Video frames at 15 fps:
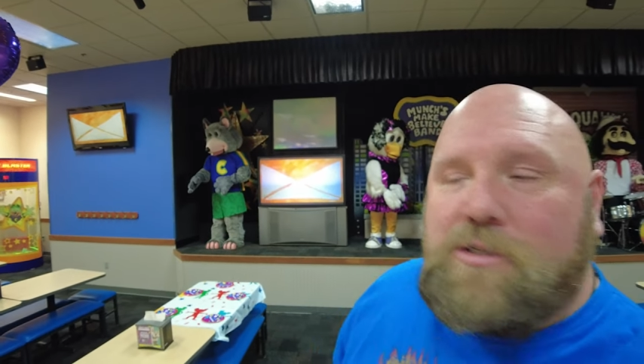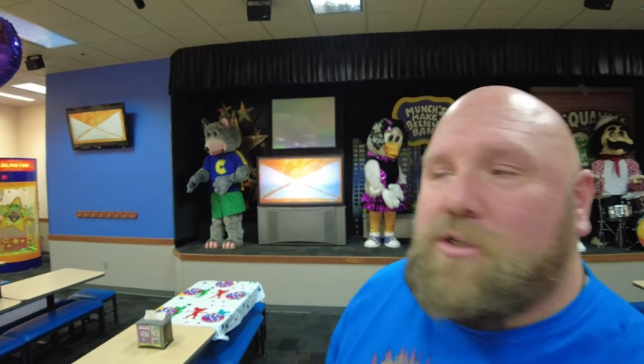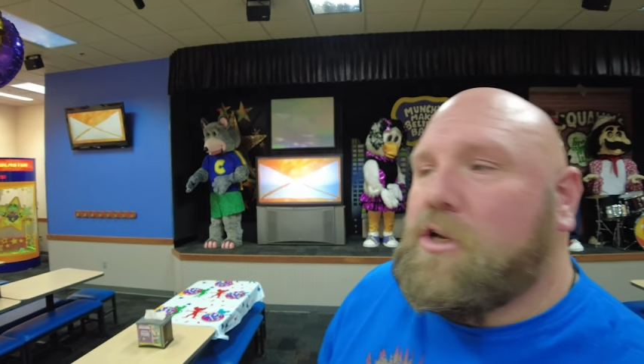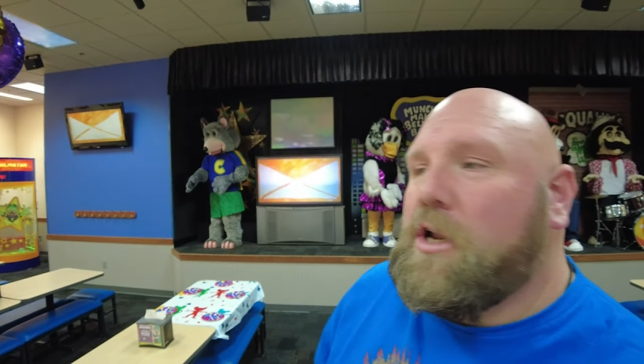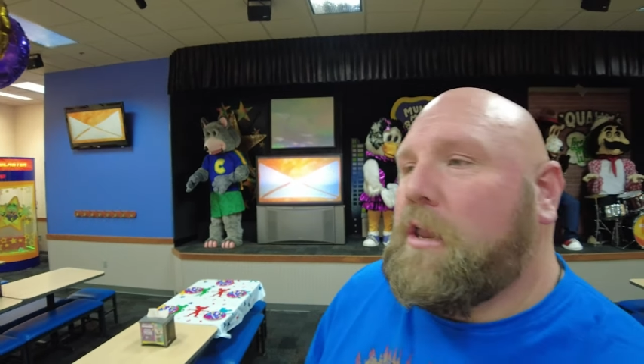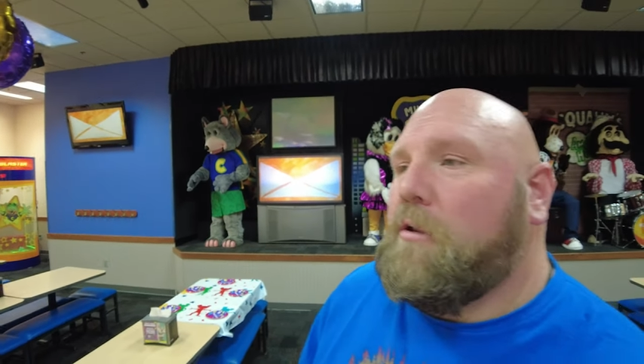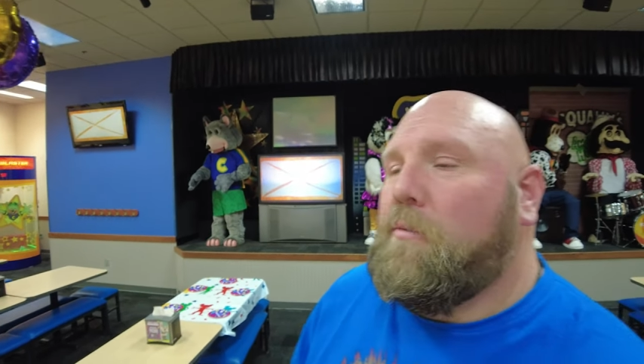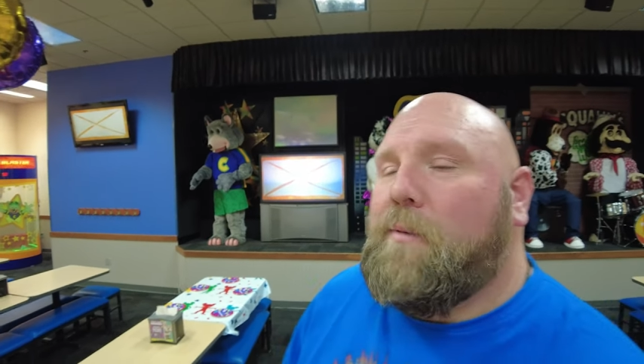
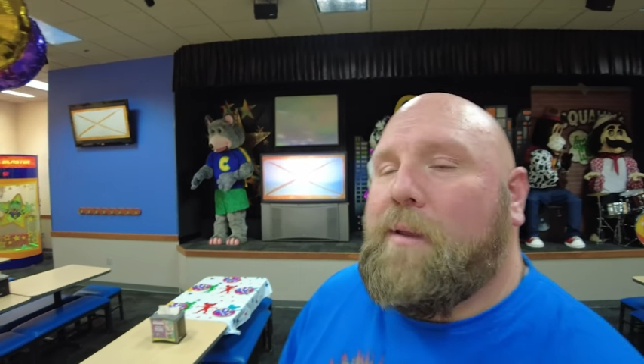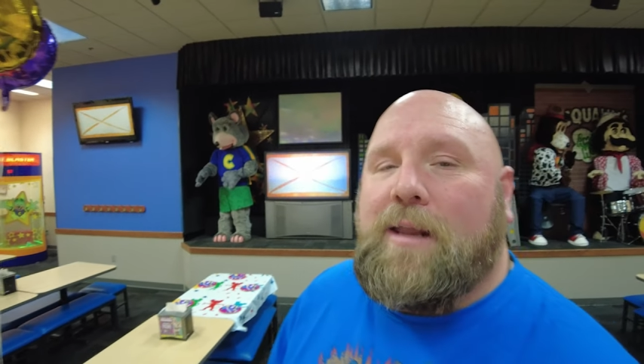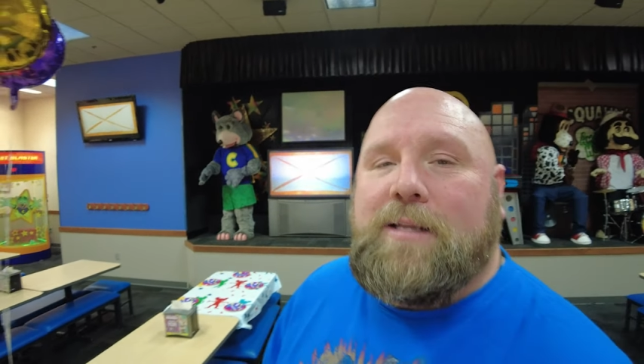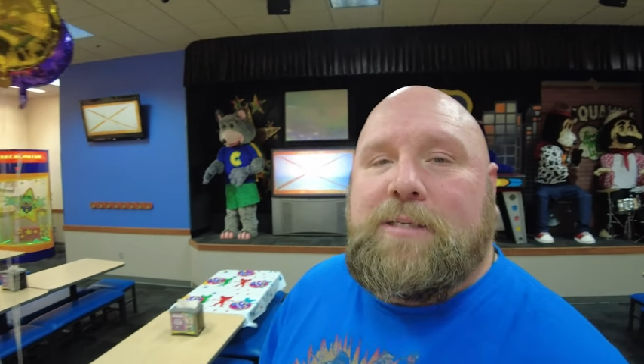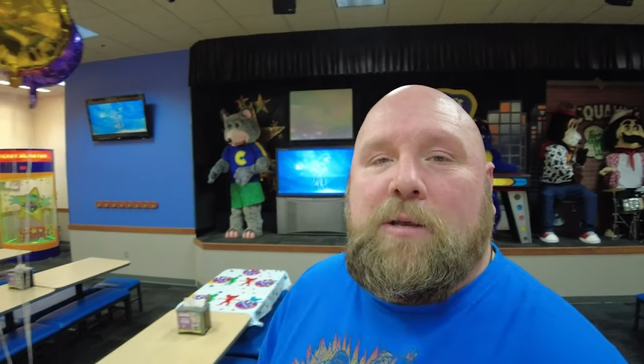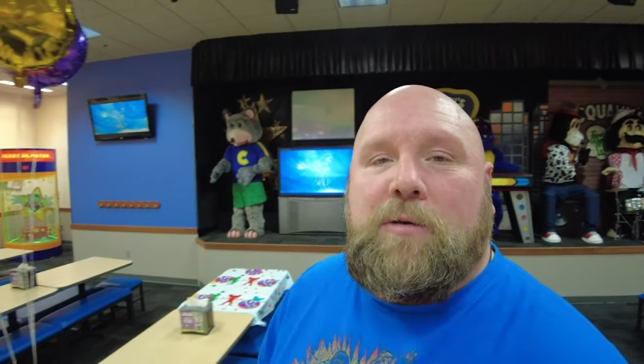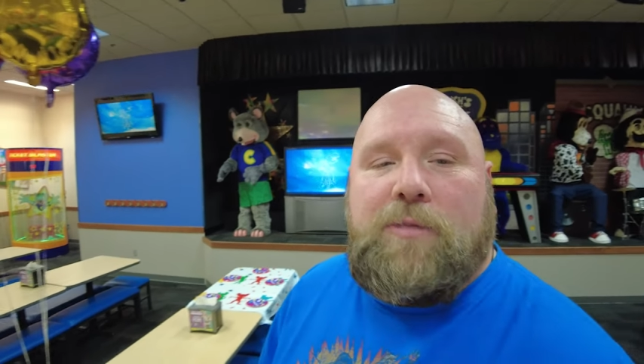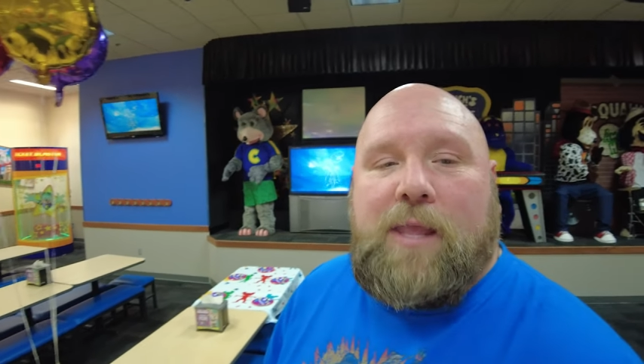Chucky would be
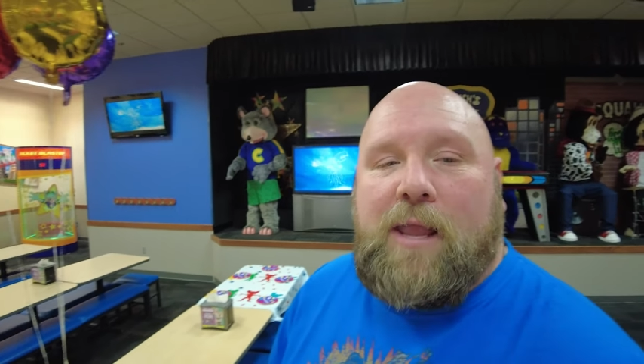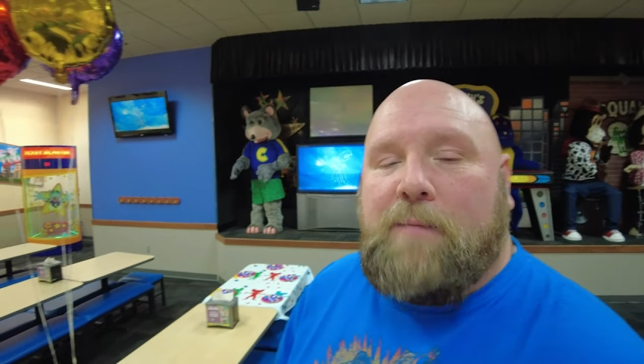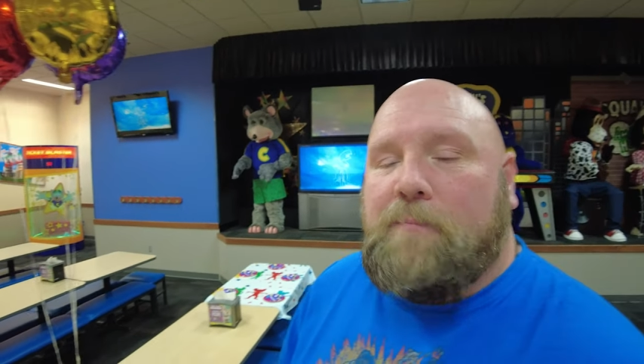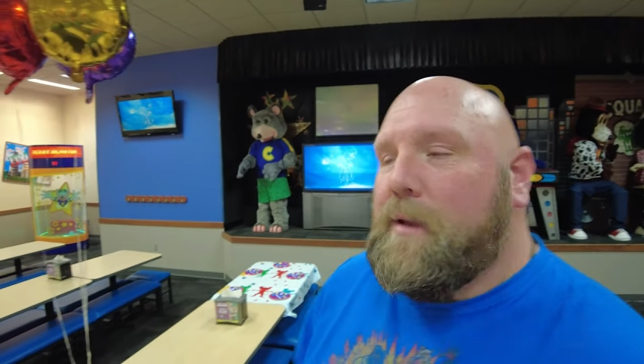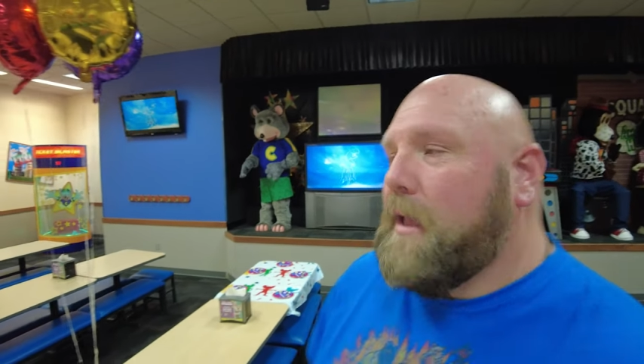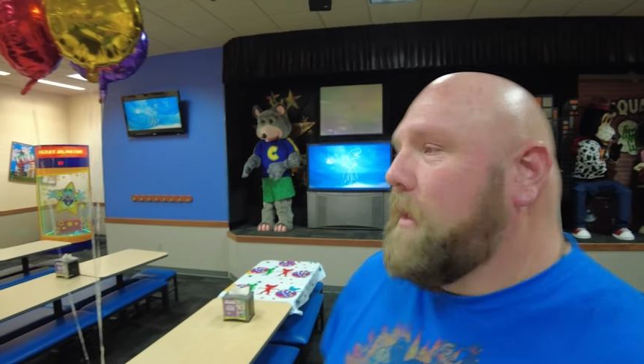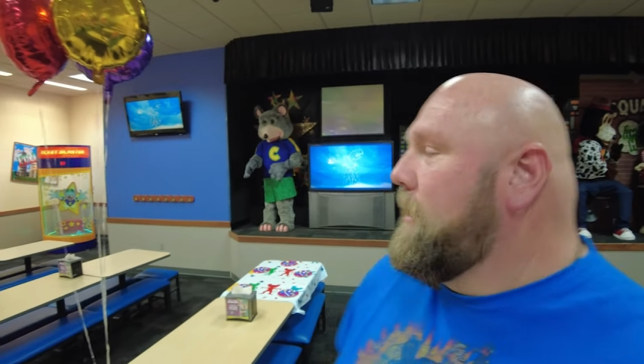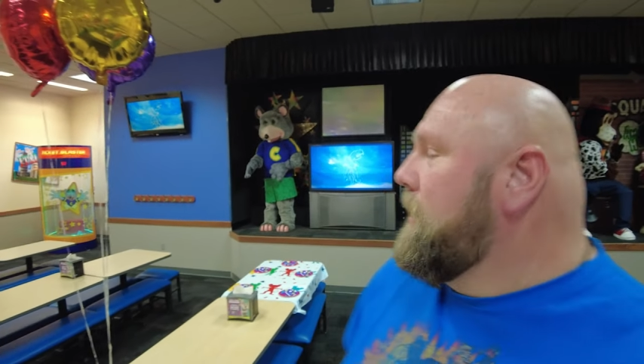on his own thing,
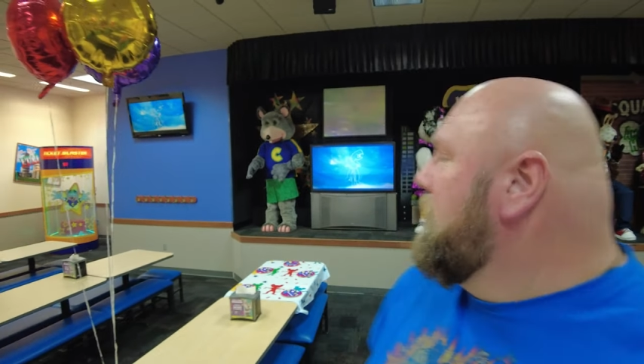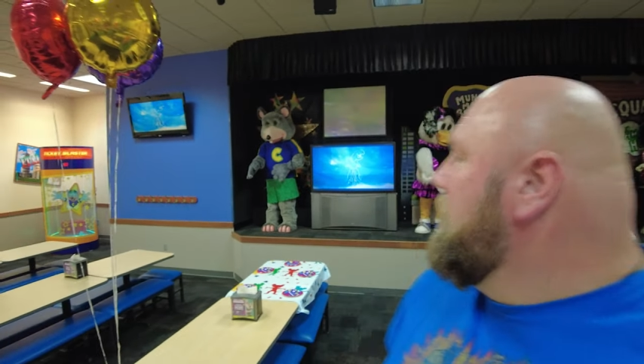but